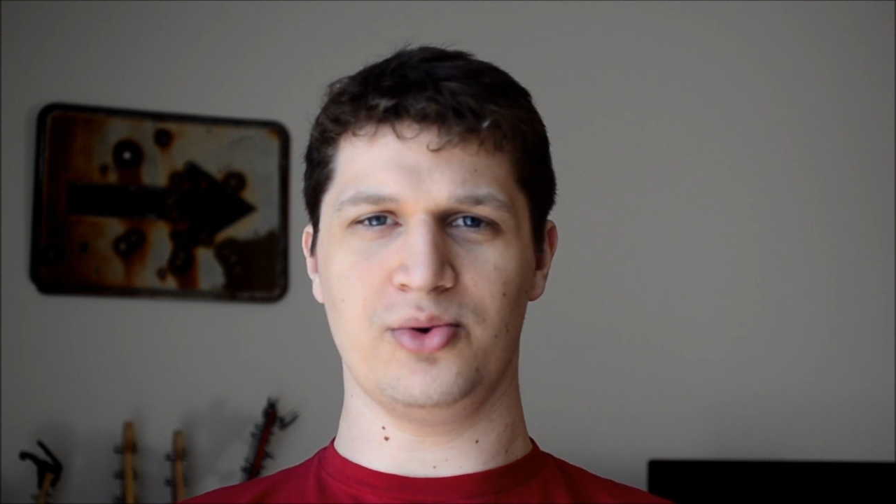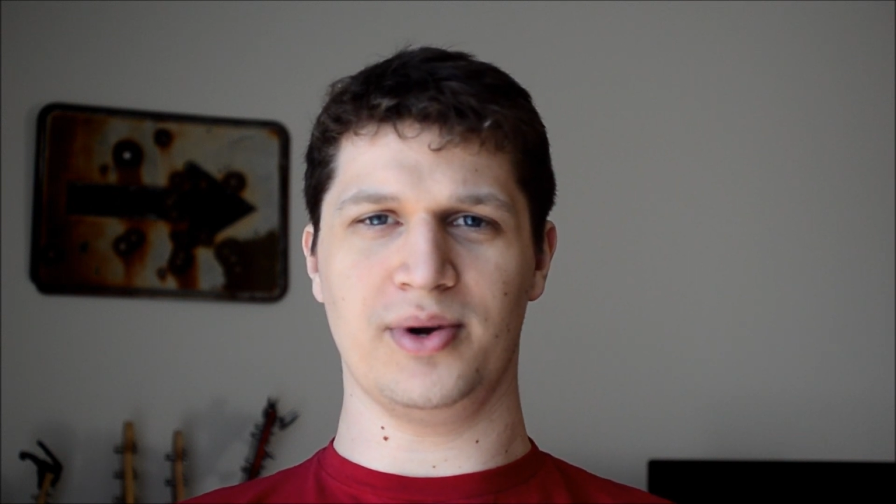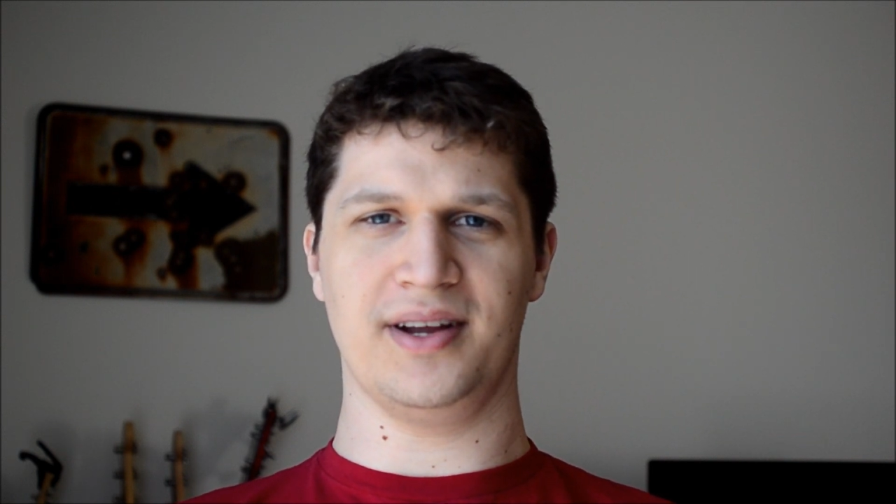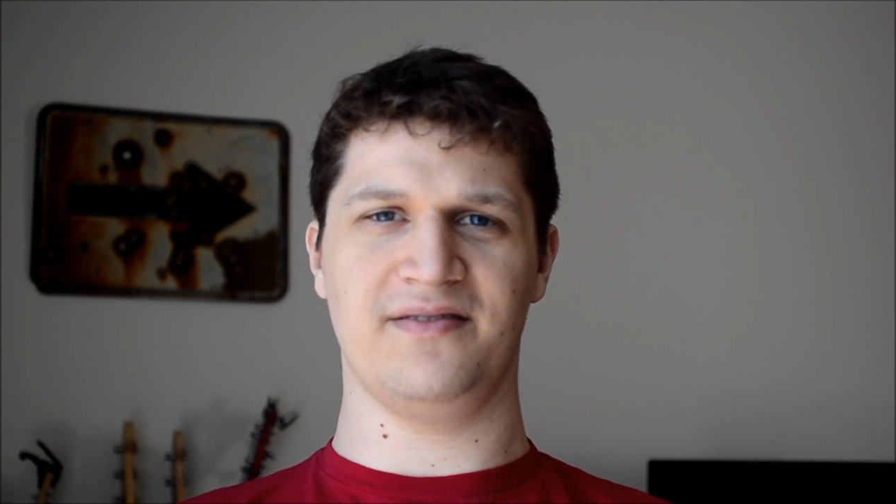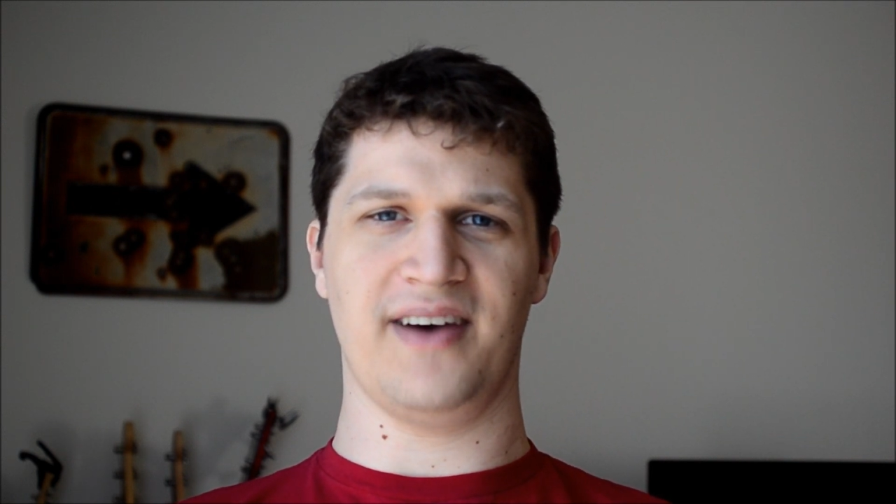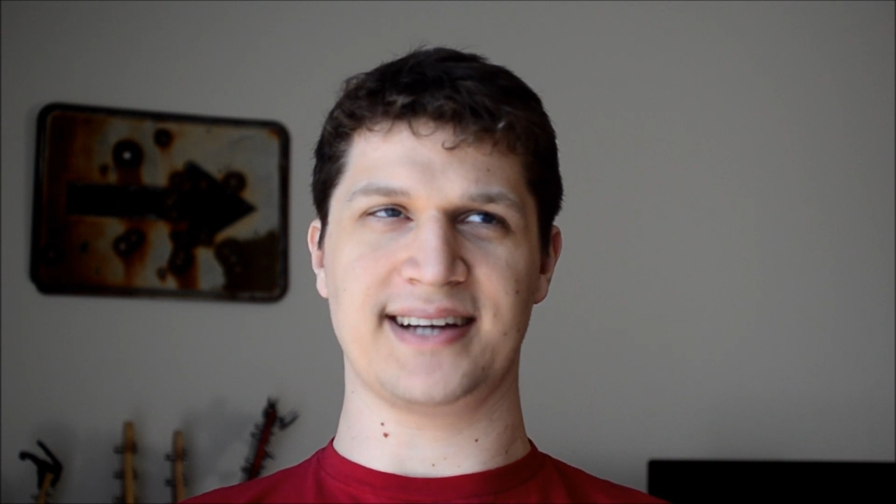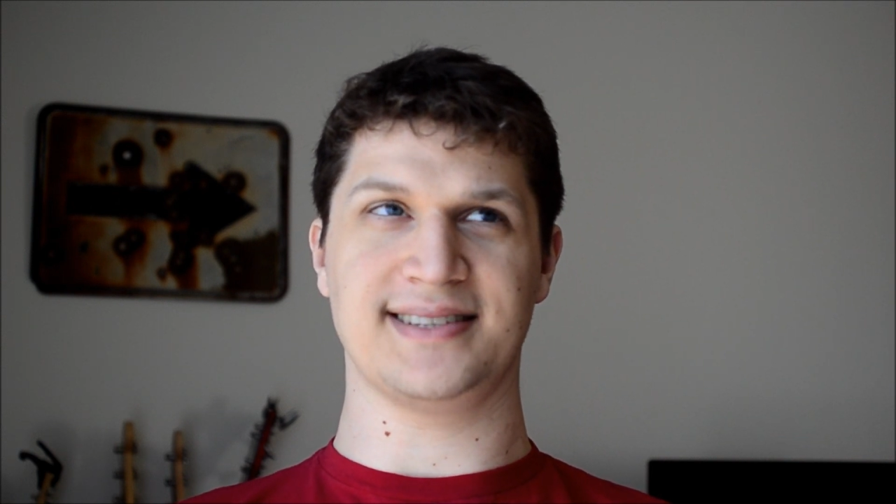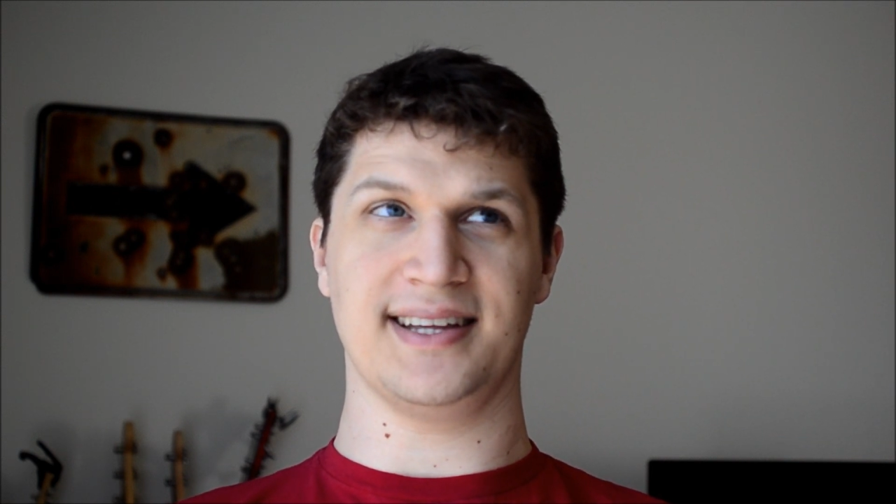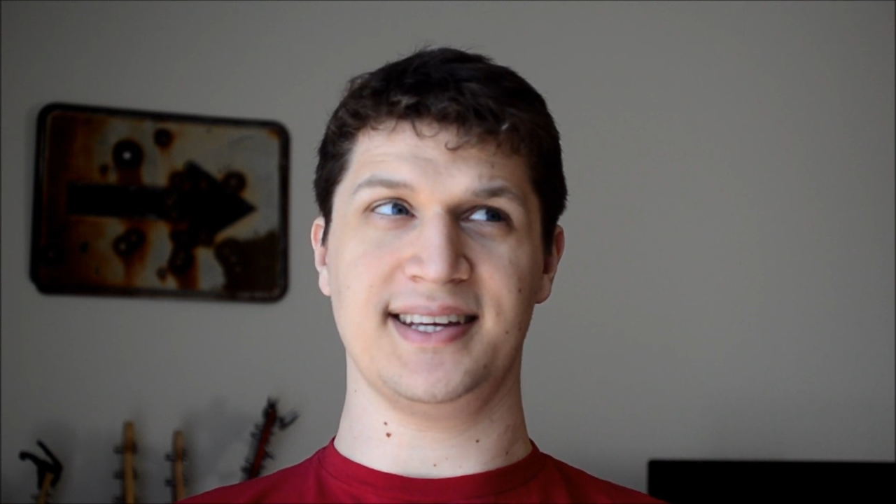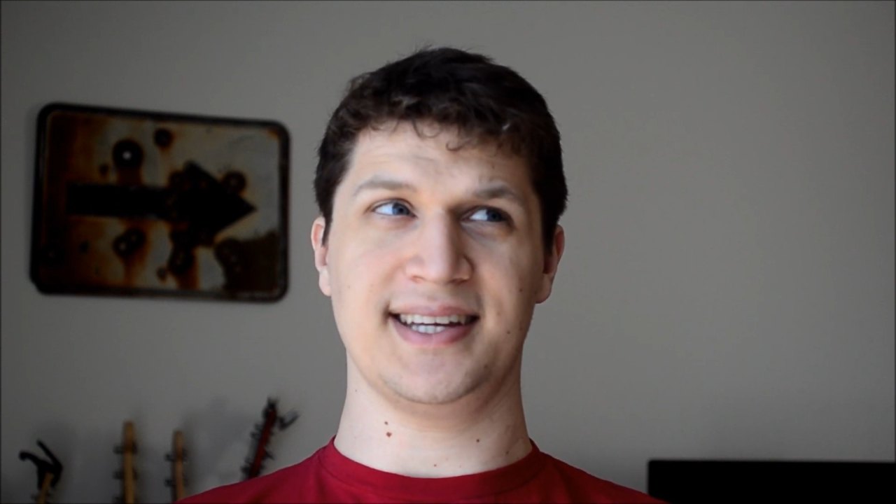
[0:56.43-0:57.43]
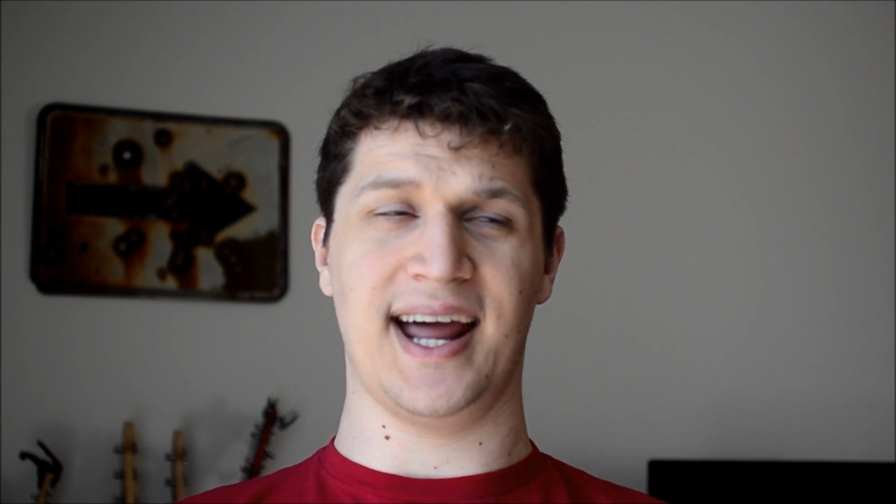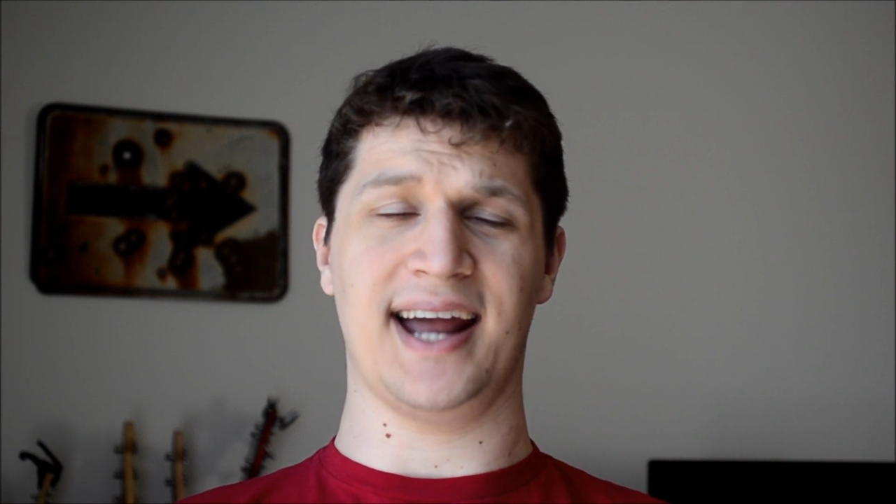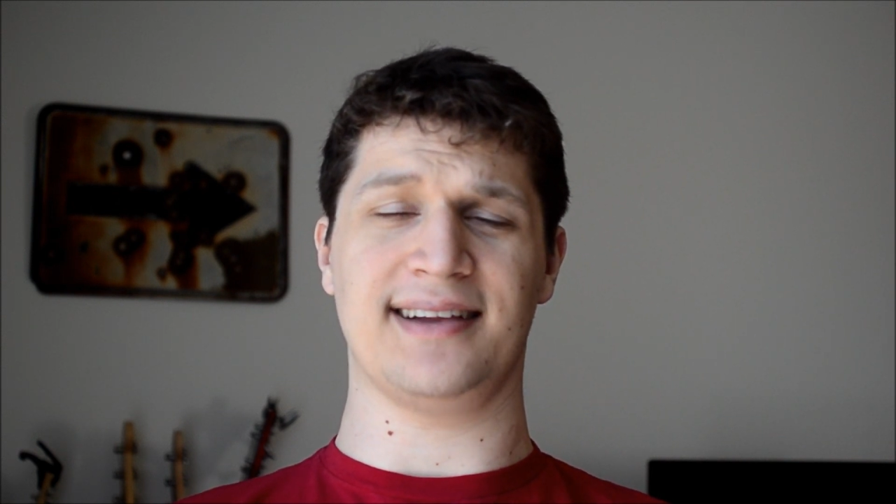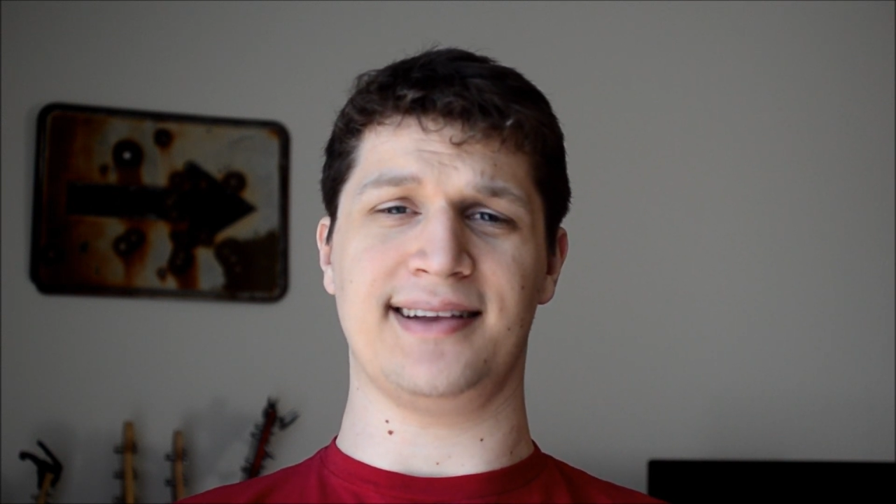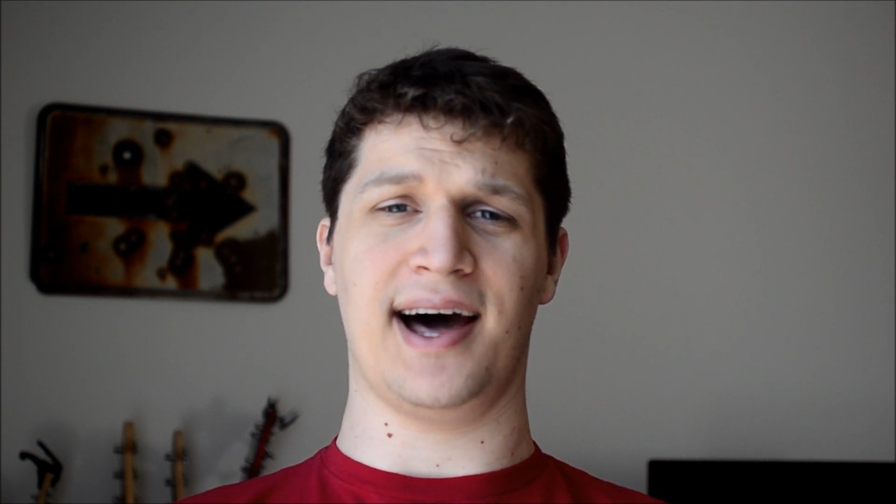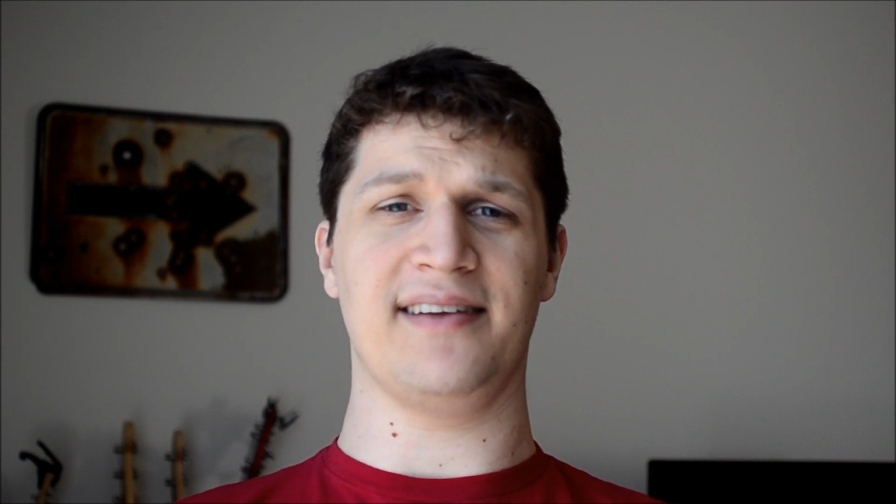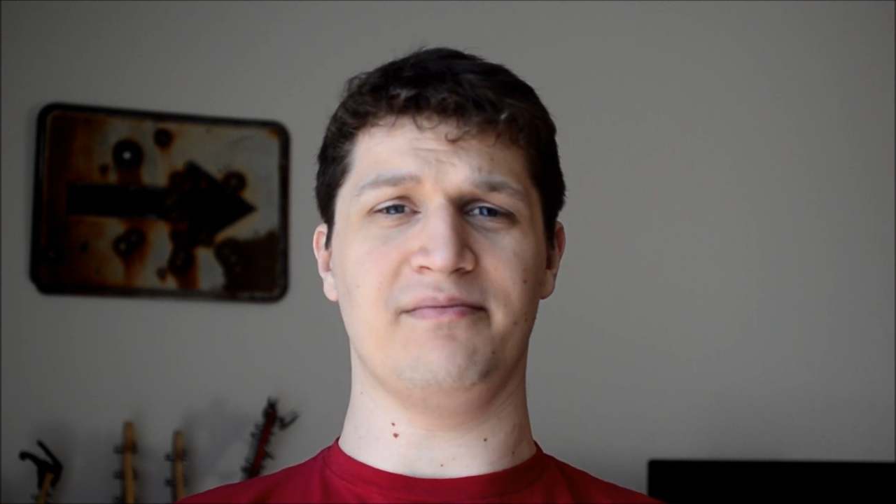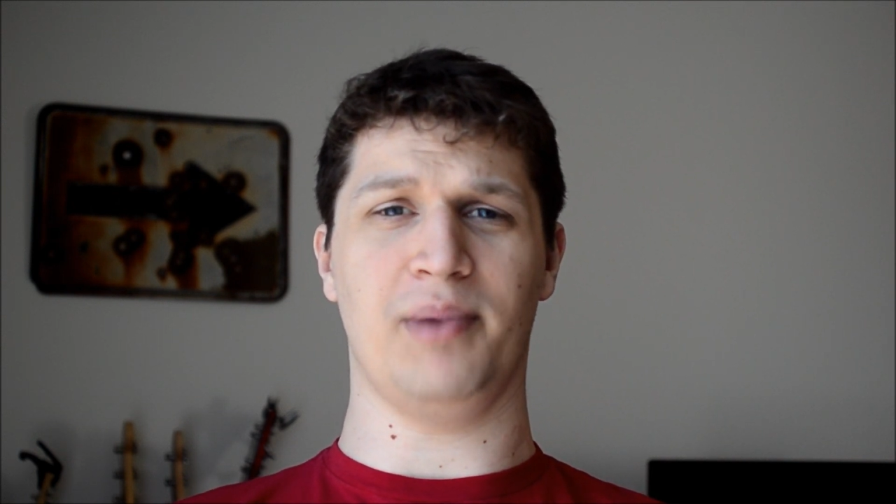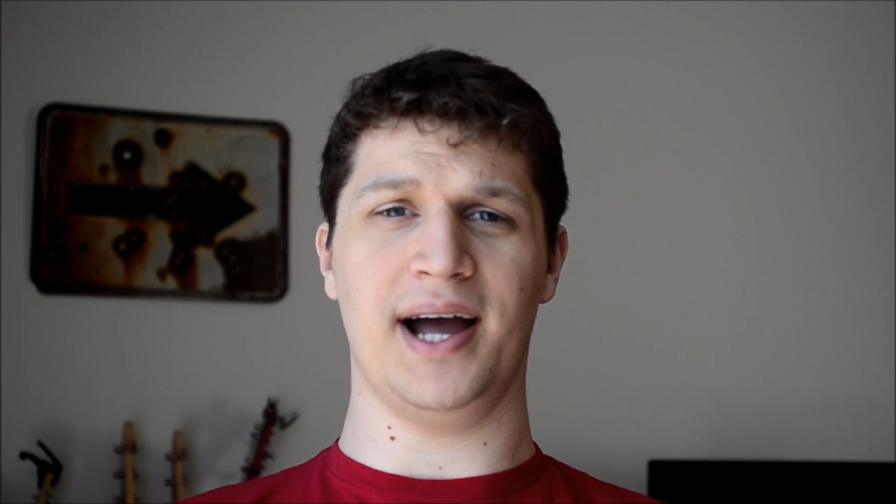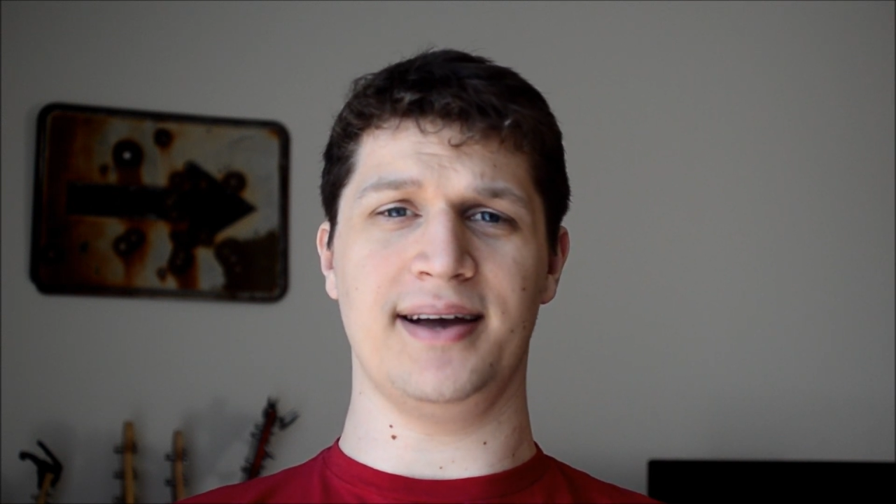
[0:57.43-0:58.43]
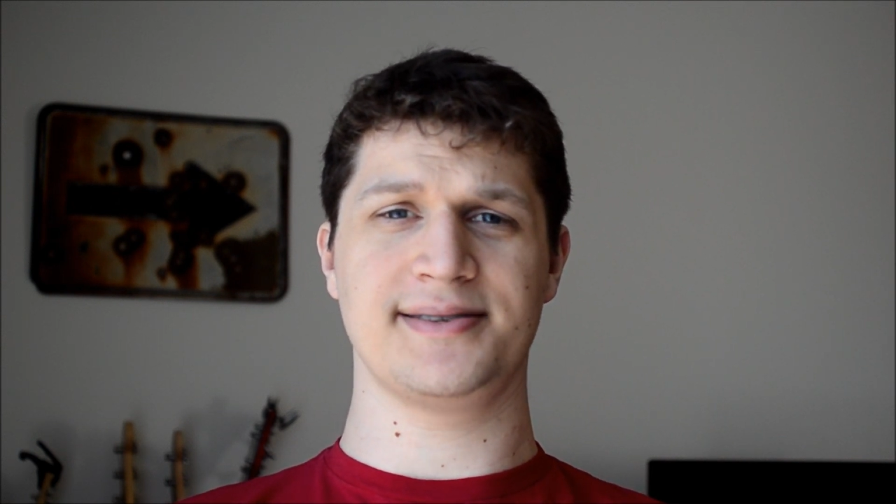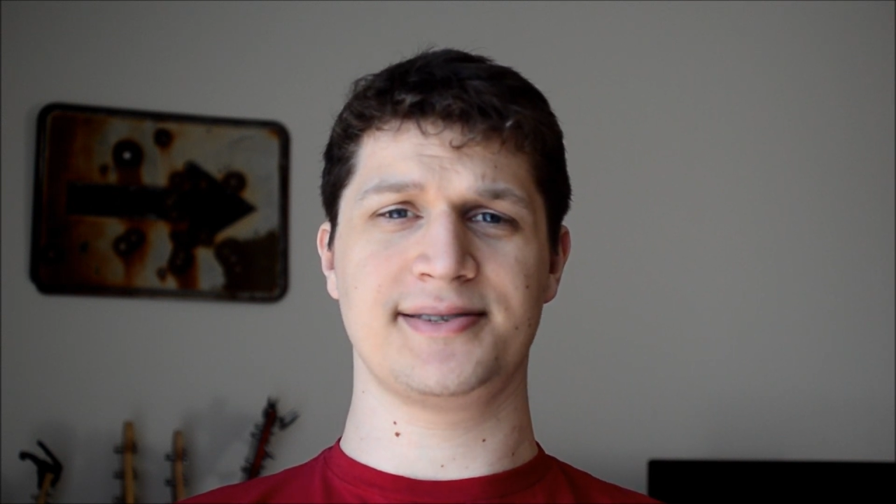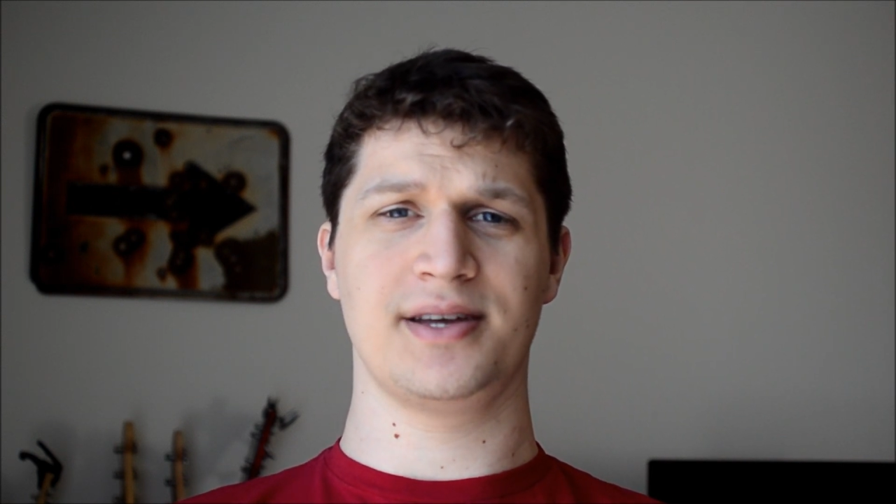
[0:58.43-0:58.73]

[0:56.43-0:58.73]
when in fact I think it had a lot of bias.